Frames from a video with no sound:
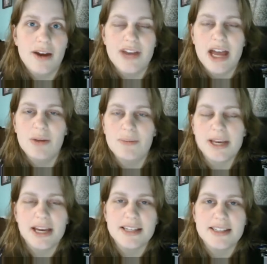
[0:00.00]
of help
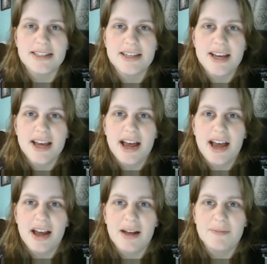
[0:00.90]
because,
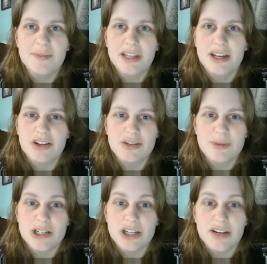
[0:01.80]
you know,
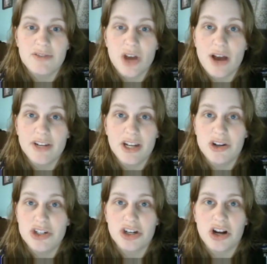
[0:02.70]
especially if you have a
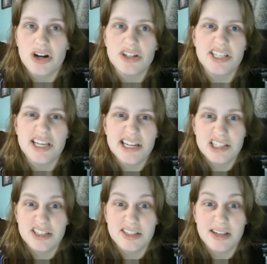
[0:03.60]
larger car seat, it
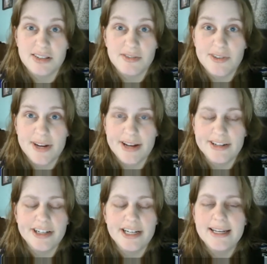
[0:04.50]
just doesn't fit
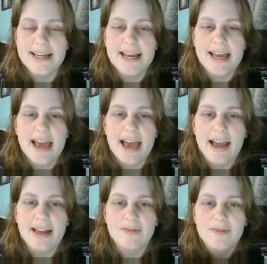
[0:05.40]
under it,
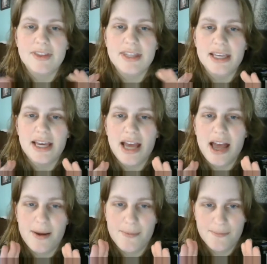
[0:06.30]
and the
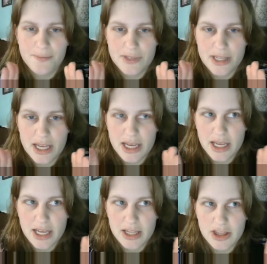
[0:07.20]

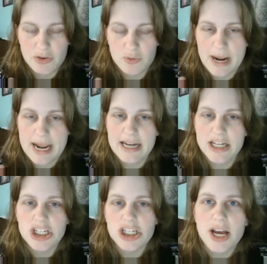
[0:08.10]

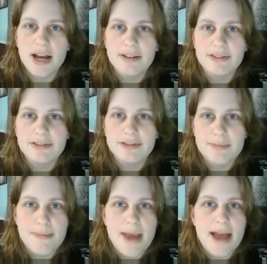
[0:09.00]
range of
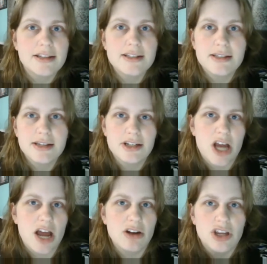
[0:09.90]
mess that a
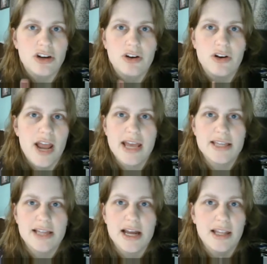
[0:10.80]
child can create is
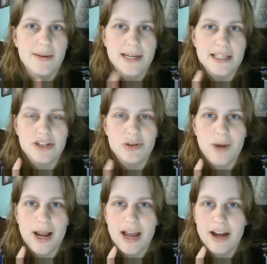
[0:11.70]
not limited to
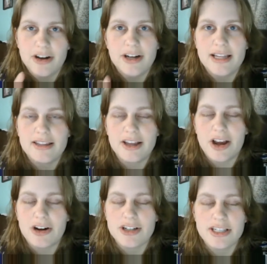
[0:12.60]
right underneath the
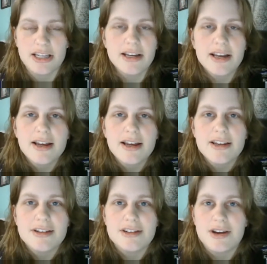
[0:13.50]
car seat.
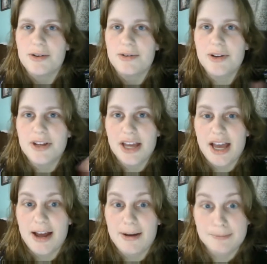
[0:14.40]
So,
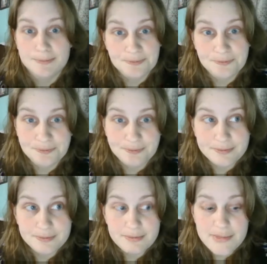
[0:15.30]

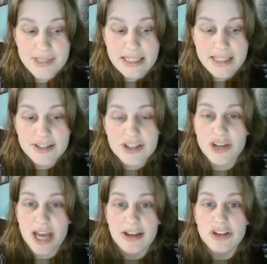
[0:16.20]
so
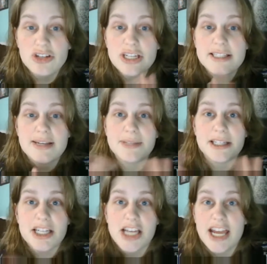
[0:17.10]
yeah, you need something
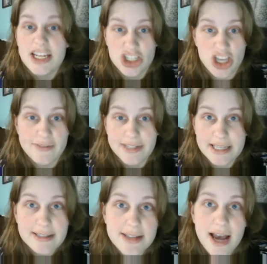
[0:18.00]
to like just cover the
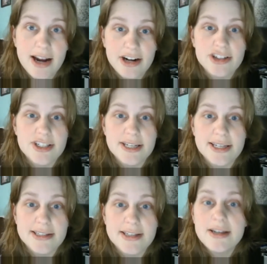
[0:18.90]
entire
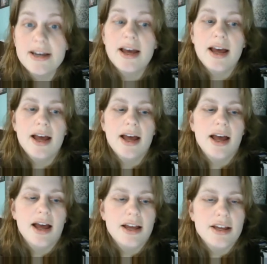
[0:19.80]
seat.
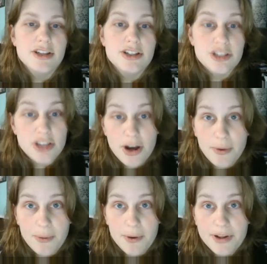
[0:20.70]

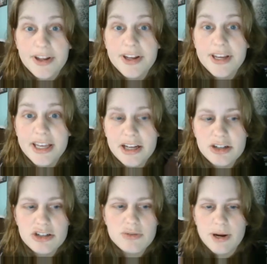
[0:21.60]
So
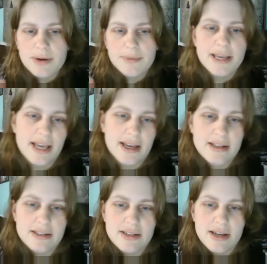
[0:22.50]
here's where we
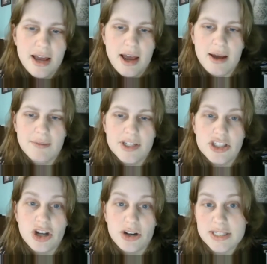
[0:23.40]
get this
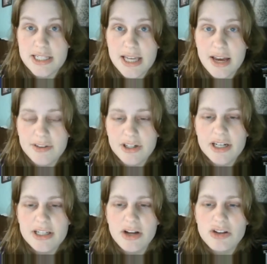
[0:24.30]
dog seat cover.
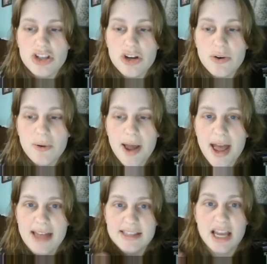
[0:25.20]
It also
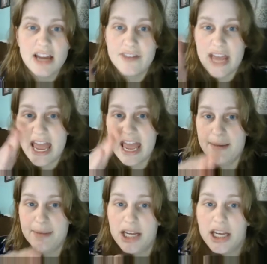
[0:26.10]
has kind of a
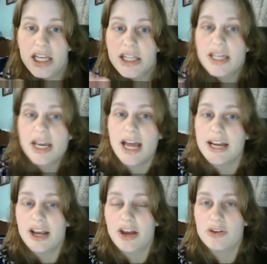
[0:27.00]
hammock that kind
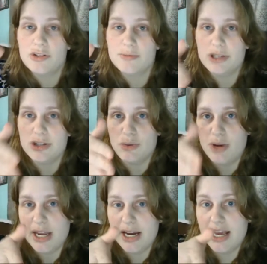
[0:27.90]
of goes
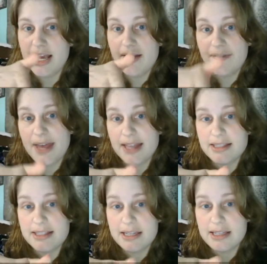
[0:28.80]
between that
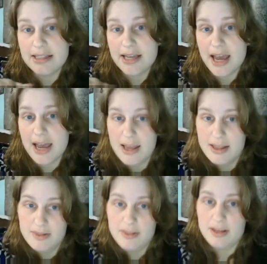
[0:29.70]
seat
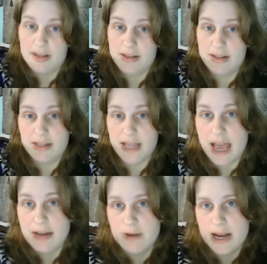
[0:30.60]
and the
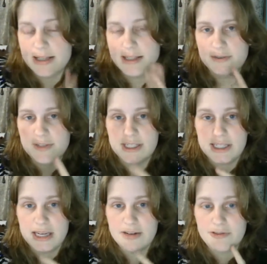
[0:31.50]
headrest of the
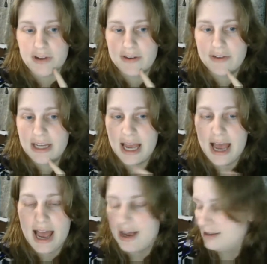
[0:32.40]
seat in front of it. It
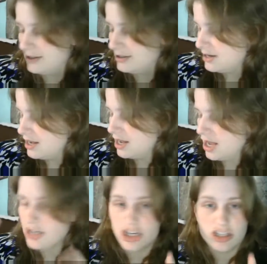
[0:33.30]
has
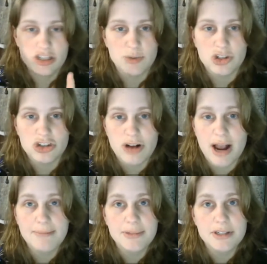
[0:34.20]
adjustable
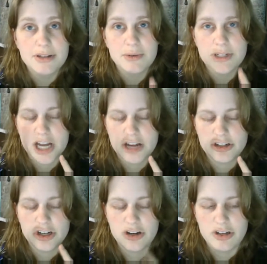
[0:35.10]
straps, which I'll
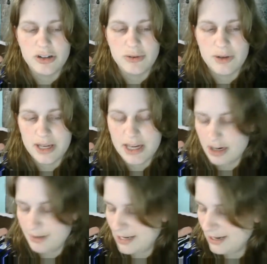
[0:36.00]
show you here in
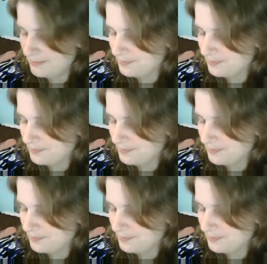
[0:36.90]
a minute.